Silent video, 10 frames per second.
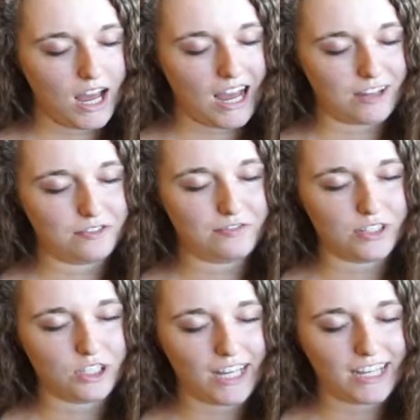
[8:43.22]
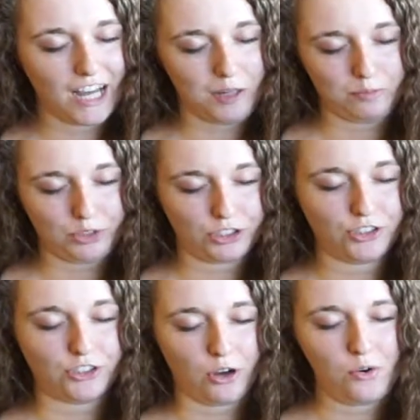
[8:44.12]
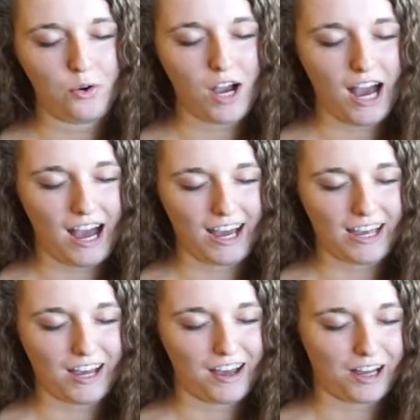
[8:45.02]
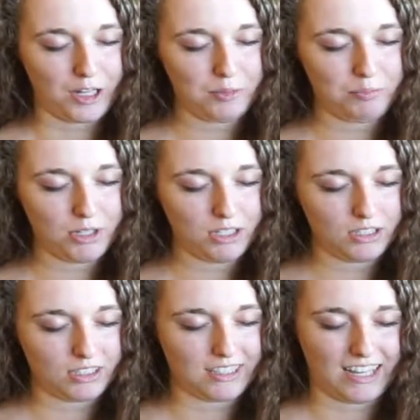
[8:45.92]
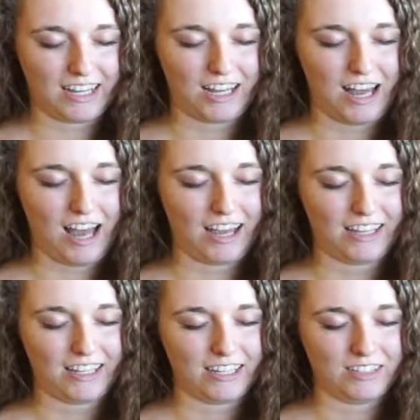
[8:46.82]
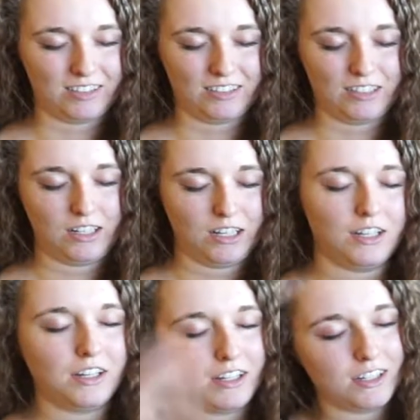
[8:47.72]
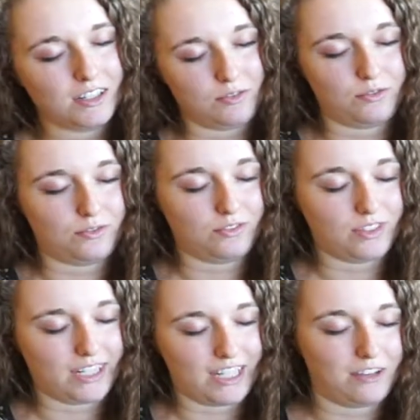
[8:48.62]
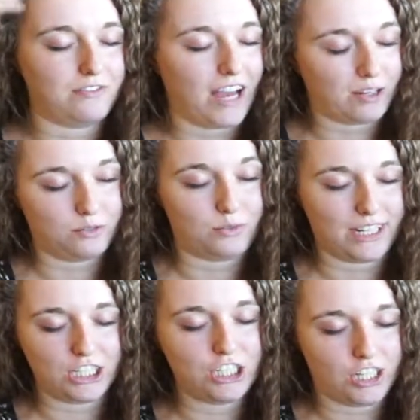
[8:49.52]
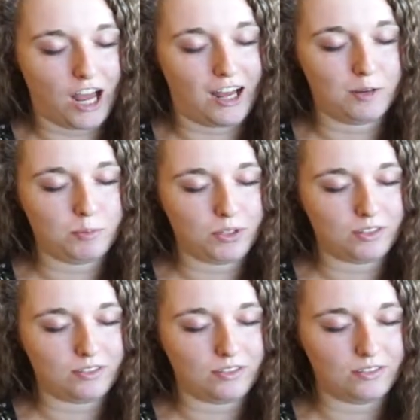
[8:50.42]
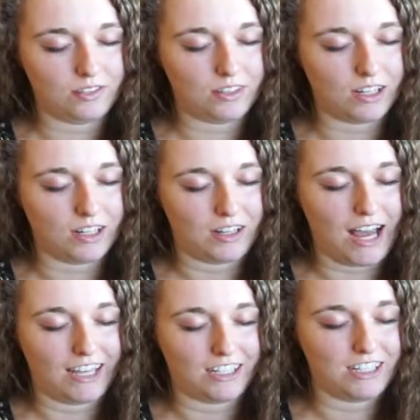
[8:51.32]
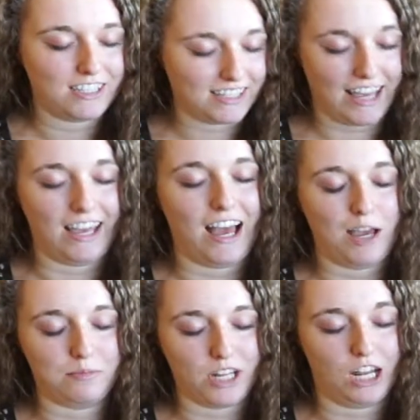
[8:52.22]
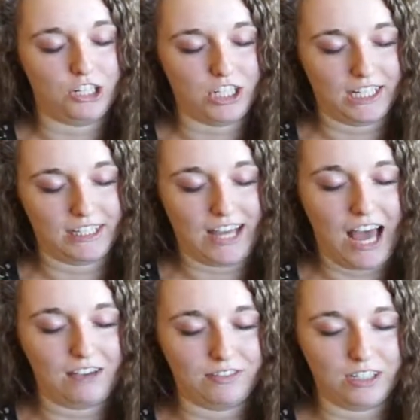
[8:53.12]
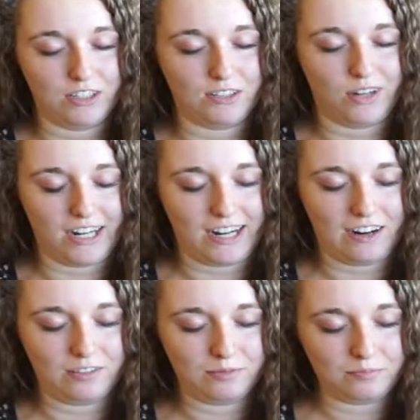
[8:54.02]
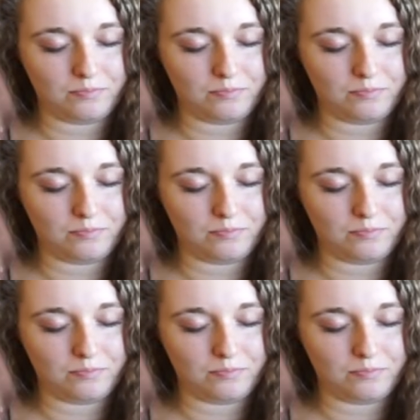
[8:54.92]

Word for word: I feel like I'm so high up that I can, like, if I reached up, uh, I could say I'm touching the heavens right now.